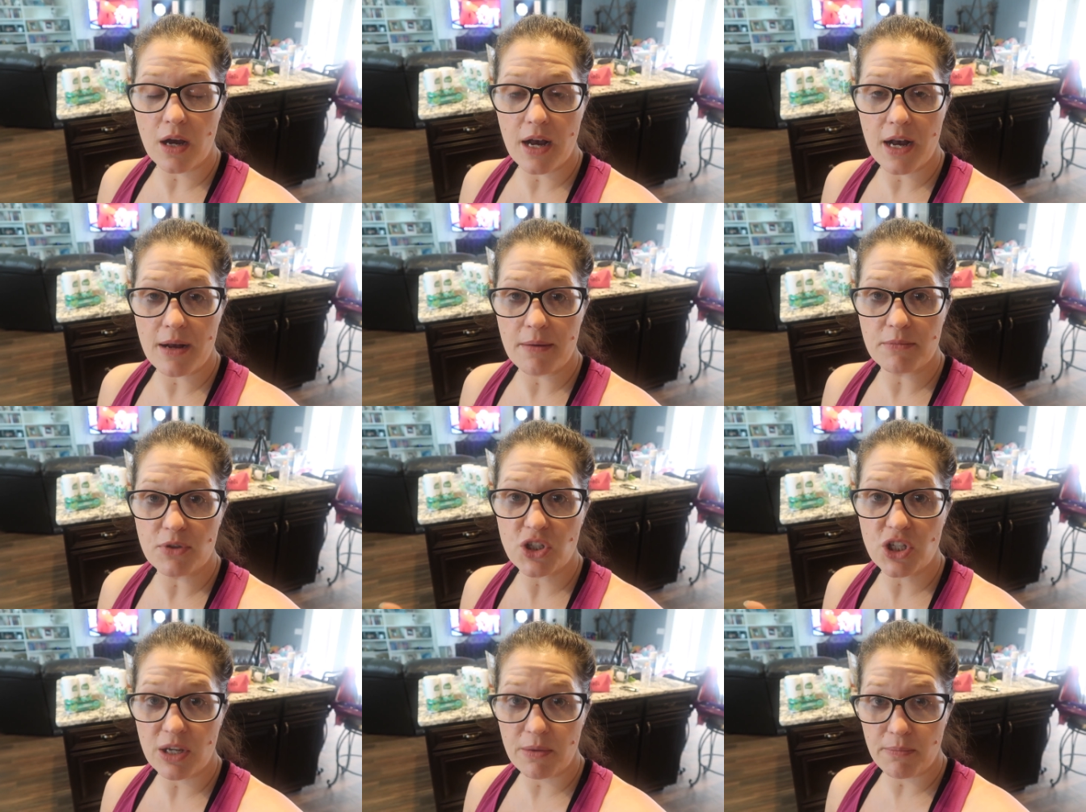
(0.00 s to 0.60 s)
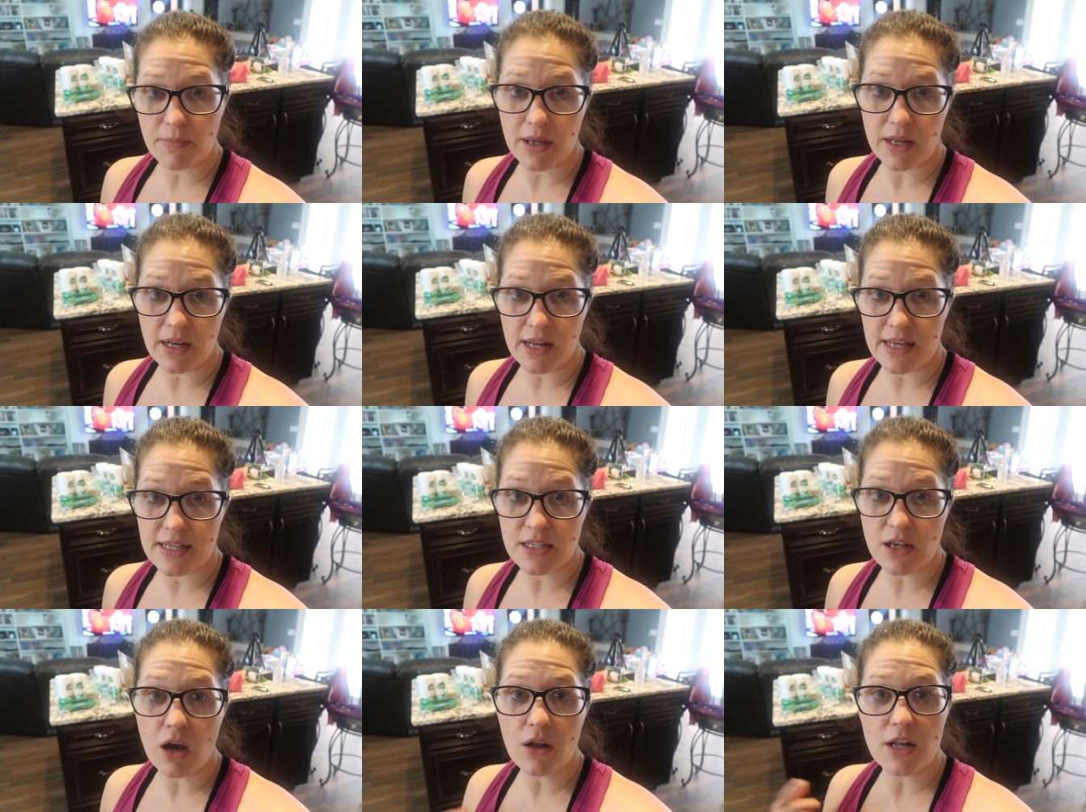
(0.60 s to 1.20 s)
um,
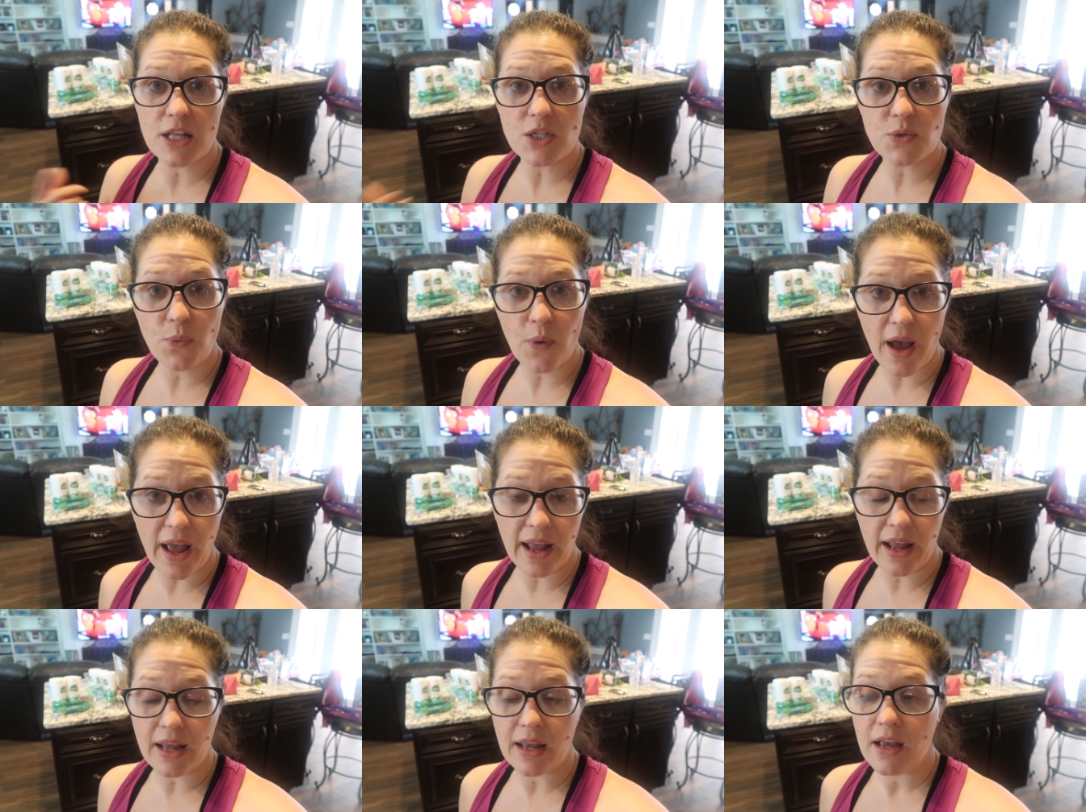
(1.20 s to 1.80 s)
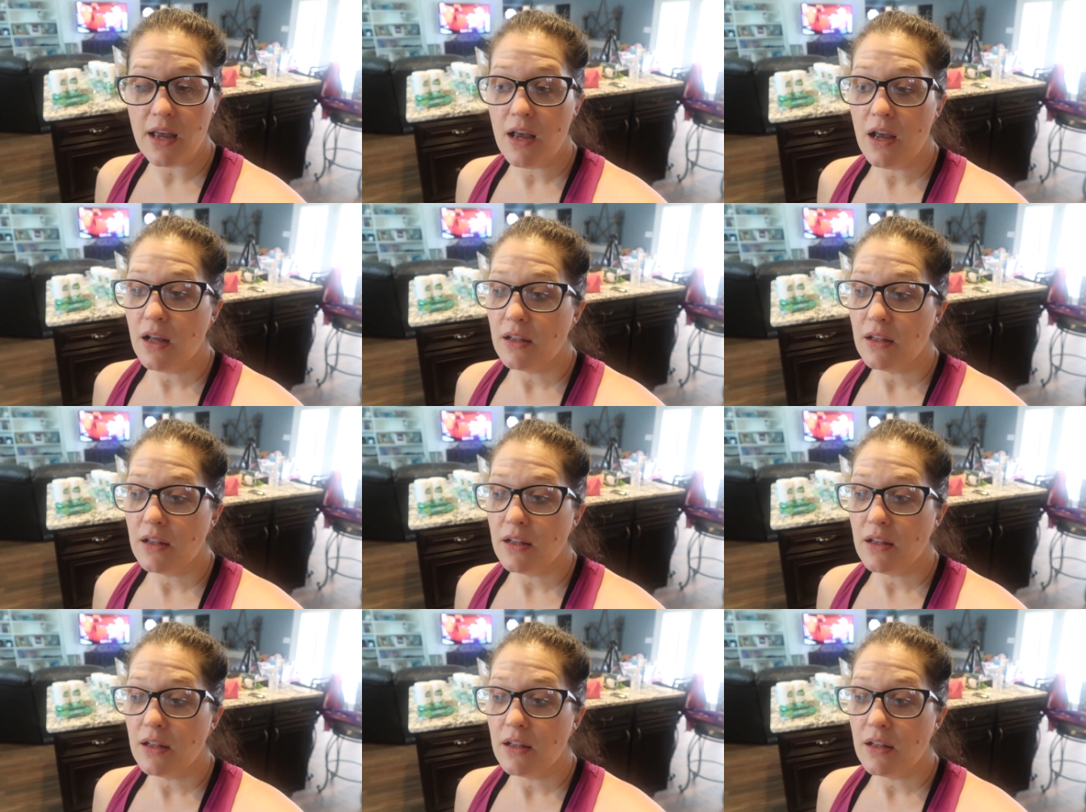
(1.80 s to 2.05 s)
shipment is on its way.